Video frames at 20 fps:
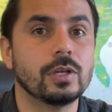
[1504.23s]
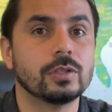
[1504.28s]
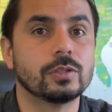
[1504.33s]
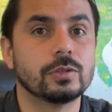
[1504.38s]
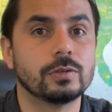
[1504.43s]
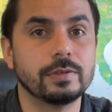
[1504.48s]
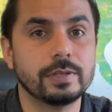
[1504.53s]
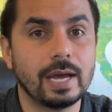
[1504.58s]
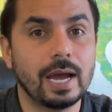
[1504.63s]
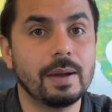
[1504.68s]

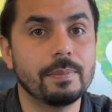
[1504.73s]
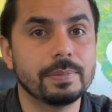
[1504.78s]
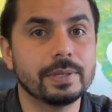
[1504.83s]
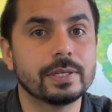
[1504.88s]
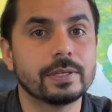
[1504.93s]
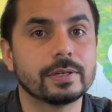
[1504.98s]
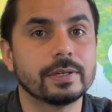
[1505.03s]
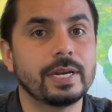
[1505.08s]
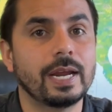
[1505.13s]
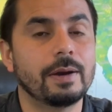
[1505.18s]
to not
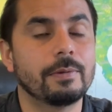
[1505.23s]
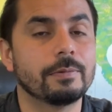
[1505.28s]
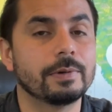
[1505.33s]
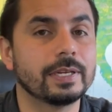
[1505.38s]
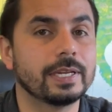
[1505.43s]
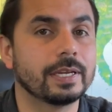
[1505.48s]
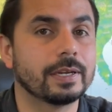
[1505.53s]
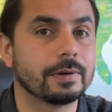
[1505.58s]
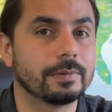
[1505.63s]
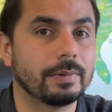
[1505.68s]
be good at
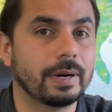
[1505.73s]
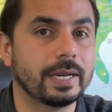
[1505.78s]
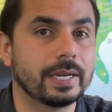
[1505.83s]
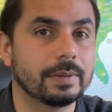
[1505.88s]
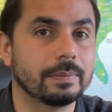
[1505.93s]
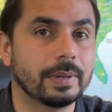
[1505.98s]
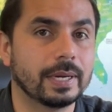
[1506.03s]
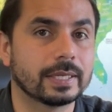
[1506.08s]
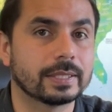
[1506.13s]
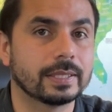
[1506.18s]
reading and
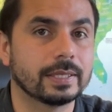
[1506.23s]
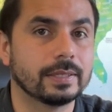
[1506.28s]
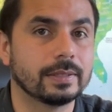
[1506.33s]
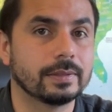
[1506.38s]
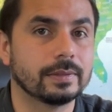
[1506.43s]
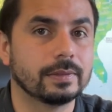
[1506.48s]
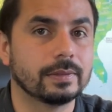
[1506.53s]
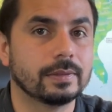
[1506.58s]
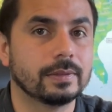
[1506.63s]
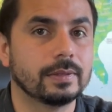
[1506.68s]
writing back
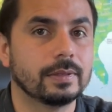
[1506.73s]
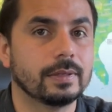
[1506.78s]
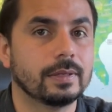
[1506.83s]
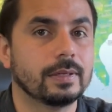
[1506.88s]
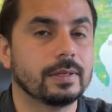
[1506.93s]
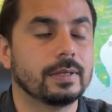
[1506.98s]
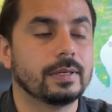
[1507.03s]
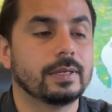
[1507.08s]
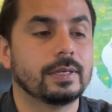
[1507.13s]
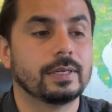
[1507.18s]
then.
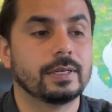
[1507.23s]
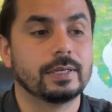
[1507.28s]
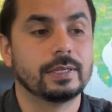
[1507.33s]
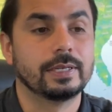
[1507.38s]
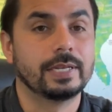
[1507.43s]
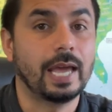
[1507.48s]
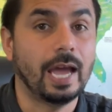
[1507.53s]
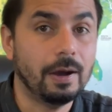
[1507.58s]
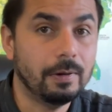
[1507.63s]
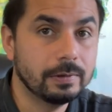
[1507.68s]

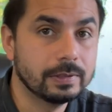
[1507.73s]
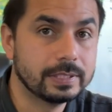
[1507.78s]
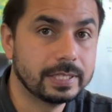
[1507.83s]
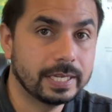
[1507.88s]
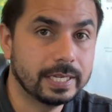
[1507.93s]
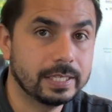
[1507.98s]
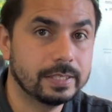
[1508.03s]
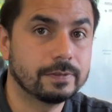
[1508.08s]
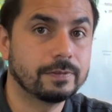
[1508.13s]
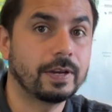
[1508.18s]

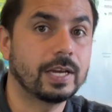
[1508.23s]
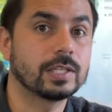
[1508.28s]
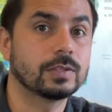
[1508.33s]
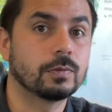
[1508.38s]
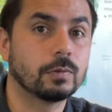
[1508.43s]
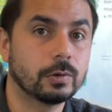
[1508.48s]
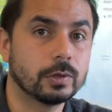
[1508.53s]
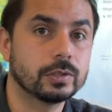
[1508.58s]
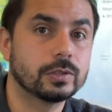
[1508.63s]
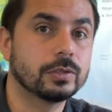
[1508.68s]
Nowadays,
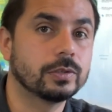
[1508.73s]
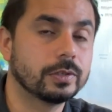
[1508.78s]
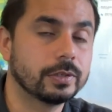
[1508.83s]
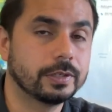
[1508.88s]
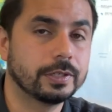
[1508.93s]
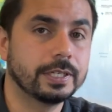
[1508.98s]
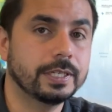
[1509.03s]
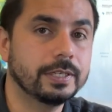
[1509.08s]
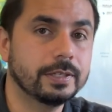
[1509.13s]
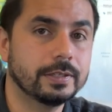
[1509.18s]
fast forward
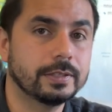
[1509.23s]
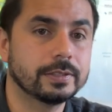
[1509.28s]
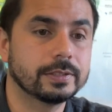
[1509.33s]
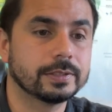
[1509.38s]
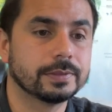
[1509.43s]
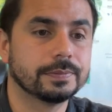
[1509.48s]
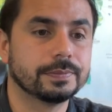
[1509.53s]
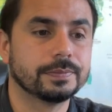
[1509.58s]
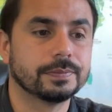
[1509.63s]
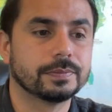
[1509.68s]
200
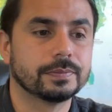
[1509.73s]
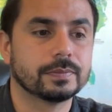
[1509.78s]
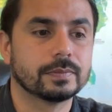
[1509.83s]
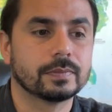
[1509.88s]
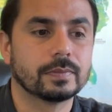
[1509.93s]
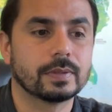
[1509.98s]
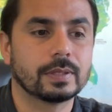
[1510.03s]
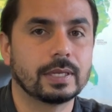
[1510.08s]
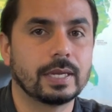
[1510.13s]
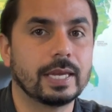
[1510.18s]
years,
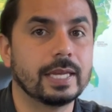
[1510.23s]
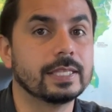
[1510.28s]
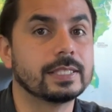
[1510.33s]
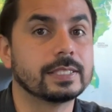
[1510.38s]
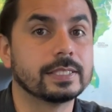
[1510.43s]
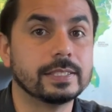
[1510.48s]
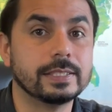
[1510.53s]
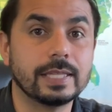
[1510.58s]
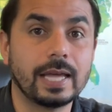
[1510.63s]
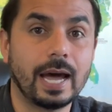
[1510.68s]

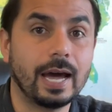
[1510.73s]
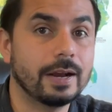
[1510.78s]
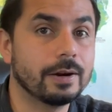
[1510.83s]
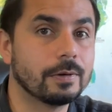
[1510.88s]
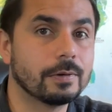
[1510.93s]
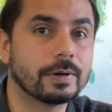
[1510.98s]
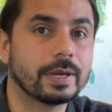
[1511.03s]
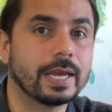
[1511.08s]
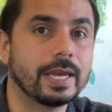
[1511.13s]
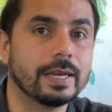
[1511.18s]
it's not
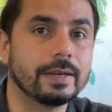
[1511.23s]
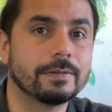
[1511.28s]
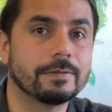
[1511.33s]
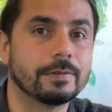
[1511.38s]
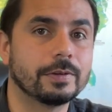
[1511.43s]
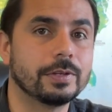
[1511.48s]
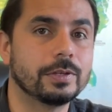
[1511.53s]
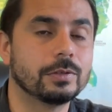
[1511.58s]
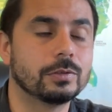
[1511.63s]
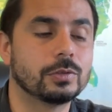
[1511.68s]
okay
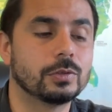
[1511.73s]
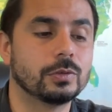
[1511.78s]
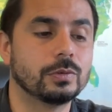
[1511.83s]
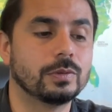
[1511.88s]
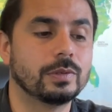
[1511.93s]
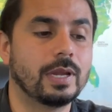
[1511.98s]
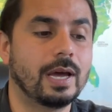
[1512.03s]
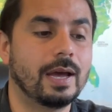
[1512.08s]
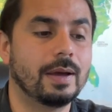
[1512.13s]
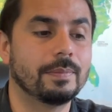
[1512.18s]
for you to
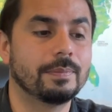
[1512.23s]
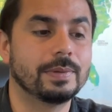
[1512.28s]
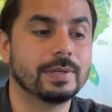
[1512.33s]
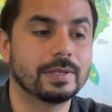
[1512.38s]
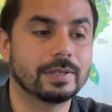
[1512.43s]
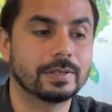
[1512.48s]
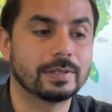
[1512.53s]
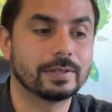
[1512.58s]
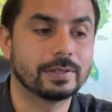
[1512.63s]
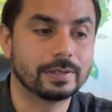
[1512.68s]
not
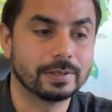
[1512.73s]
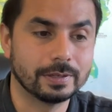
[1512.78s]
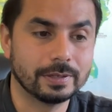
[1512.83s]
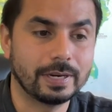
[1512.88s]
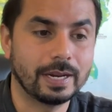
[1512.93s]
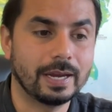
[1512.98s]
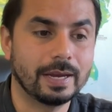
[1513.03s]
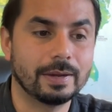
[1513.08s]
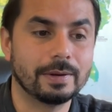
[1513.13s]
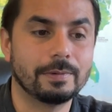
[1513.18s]
be
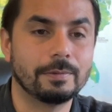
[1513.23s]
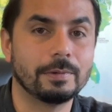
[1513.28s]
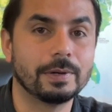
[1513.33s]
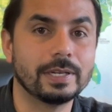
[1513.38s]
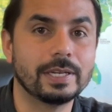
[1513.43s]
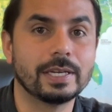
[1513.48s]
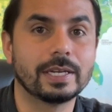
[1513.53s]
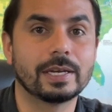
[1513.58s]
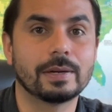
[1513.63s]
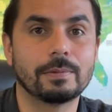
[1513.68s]
good at
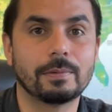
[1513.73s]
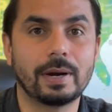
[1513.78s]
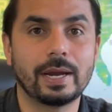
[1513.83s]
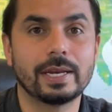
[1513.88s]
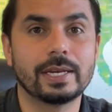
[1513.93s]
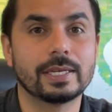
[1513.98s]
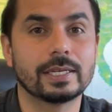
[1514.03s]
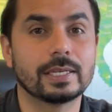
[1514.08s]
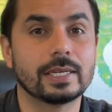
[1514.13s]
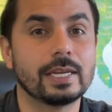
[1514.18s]
reading and
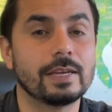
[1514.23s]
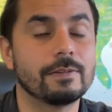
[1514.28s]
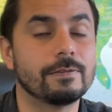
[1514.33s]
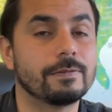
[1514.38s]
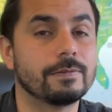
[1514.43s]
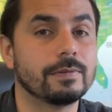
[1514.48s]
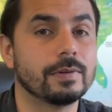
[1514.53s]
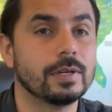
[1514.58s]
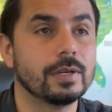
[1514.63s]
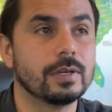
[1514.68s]
writing.
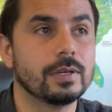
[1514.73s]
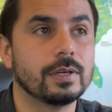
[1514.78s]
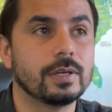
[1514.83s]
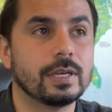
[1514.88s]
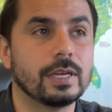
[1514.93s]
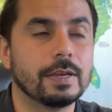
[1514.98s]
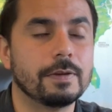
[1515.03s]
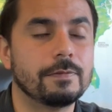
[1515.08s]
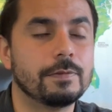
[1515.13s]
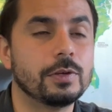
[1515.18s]

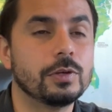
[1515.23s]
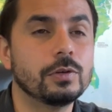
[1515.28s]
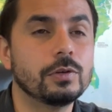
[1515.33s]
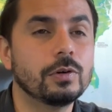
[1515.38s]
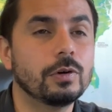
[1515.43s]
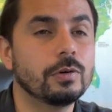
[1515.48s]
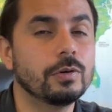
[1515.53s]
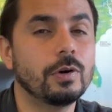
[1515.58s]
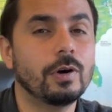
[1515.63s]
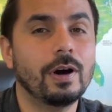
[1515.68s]
If you
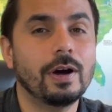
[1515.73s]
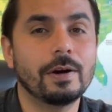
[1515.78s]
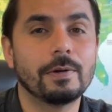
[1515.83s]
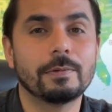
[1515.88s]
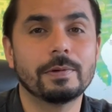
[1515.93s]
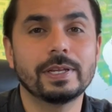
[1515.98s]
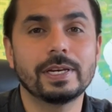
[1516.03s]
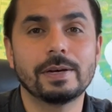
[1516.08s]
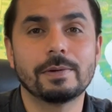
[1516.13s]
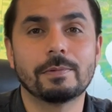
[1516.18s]
don't know how to
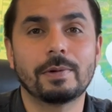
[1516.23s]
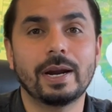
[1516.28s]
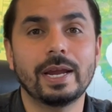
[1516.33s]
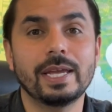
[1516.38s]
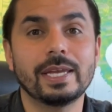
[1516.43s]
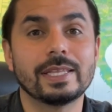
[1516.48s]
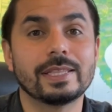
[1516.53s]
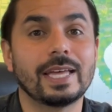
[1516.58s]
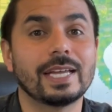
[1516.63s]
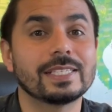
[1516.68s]
read and
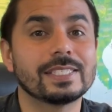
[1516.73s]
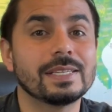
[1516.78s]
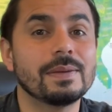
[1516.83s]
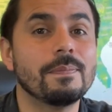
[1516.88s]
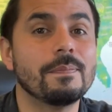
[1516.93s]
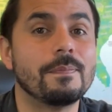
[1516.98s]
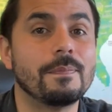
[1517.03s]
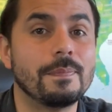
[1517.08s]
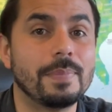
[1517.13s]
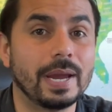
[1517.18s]
write, that's
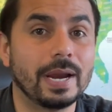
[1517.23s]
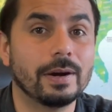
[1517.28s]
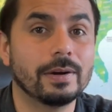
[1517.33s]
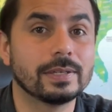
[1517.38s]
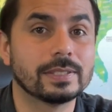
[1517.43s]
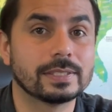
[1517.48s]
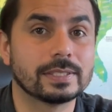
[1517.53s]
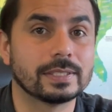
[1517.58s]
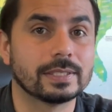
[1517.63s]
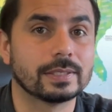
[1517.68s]

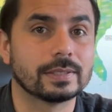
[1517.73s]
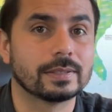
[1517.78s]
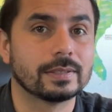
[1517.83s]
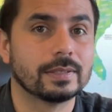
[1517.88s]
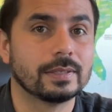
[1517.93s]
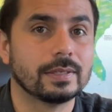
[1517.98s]
embarrassing.